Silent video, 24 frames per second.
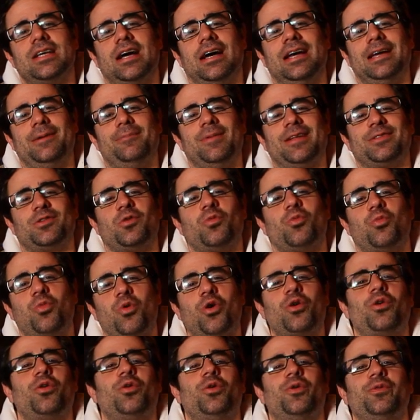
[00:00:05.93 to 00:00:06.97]
I am at the
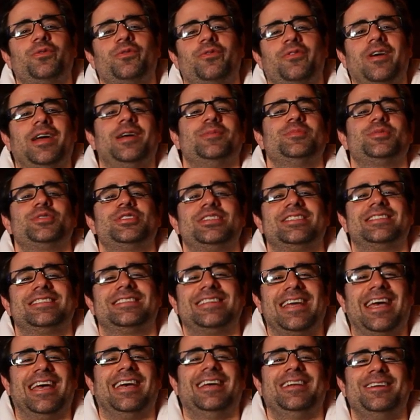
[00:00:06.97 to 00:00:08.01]
world famous
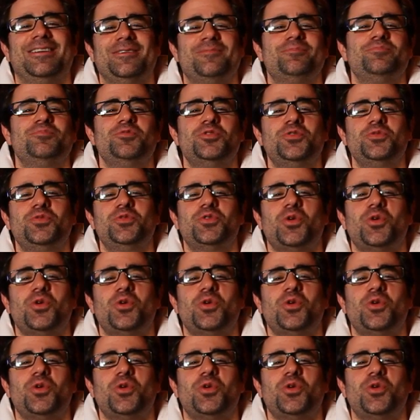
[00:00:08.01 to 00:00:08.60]
Stand Up New